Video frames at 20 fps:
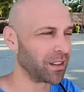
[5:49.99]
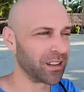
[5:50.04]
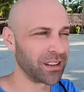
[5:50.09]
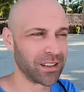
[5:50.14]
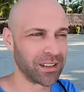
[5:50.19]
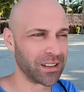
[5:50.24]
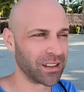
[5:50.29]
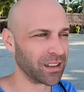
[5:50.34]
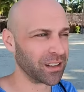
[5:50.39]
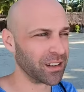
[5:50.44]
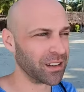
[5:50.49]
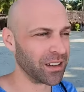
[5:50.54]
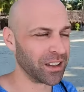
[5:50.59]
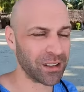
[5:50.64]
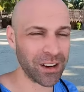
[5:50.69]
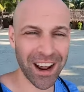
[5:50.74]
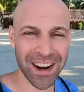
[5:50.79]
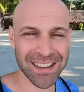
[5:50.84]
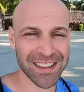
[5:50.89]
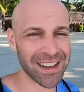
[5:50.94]
The
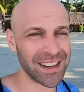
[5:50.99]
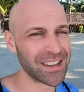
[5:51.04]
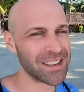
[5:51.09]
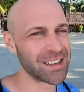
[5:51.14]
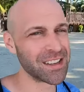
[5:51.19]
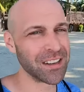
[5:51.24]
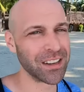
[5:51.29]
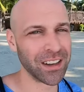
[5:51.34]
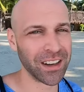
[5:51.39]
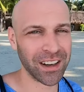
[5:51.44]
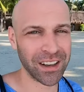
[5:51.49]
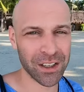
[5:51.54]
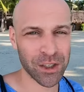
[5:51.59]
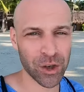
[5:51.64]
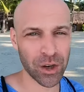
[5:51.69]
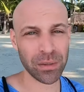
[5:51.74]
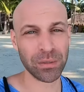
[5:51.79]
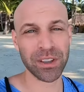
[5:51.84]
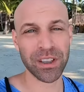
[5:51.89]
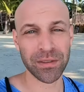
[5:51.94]
United States is an
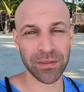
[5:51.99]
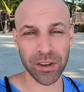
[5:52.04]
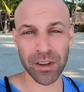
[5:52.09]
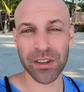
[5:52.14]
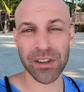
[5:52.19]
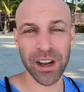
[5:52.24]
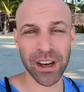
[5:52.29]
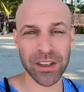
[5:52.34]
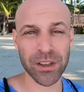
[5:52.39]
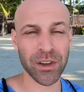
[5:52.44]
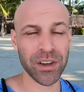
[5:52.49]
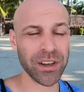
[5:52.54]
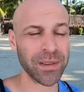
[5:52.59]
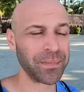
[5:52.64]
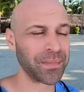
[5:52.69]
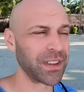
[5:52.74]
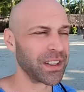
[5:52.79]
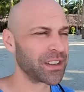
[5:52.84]
extremely diverse country.